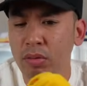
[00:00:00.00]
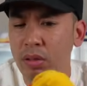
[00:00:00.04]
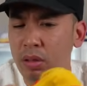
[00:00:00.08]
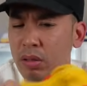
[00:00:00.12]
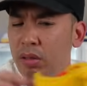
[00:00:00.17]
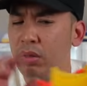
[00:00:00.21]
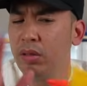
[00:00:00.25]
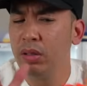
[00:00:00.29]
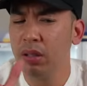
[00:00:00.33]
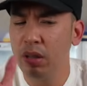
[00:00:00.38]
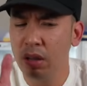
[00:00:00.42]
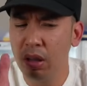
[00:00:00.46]

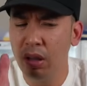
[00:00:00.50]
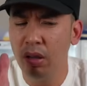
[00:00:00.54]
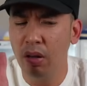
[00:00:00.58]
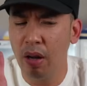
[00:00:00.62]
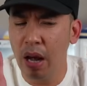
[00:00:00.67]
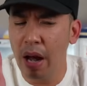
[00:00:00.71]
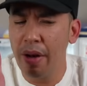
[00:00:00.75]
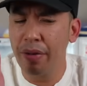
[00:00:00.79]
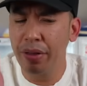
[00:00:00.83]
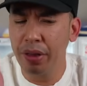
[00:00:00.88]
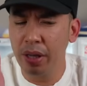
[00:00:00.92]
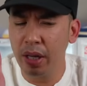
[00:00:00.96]
A little
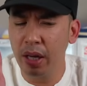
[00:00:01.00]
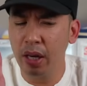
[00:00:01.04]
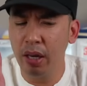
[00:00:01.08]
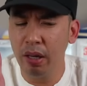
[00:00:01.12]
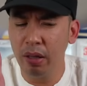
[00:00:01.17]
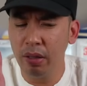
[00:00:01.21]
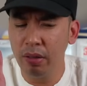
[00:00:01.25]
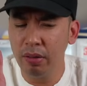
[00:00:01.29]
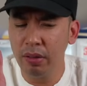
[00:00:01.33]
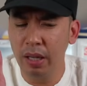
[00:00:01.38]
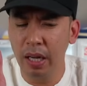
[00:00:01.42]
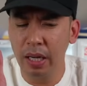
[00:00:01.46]
out
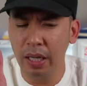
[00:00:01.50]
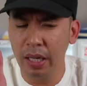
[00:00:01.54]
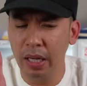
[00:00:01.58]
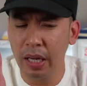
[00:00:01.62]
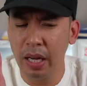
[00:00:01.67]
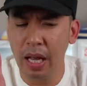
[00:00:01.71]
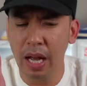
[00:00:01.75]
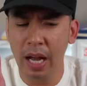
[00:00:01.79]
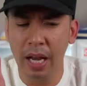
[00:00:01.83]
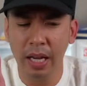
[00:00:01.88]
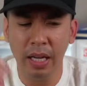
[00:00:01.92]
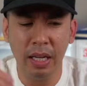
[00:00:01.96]
there, not gonna
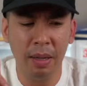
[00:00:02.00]
lie.